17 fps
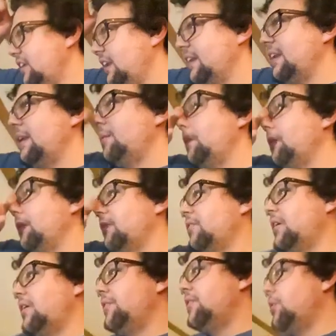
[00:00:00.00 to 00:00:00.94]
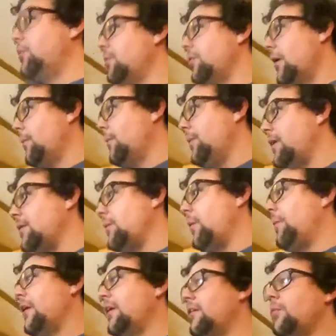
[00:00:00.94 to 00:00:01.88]
And I did it by myself and no one was helping me because my
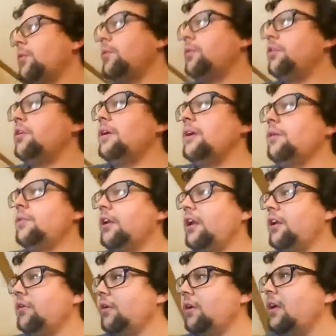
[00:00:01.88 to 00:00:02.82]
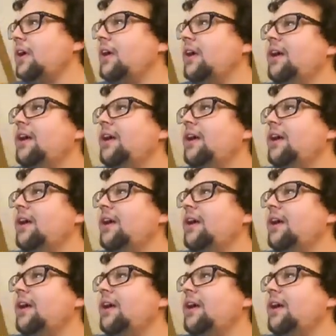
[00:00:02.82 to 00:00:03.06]
parents didn't really want to do it and I wanted to do it.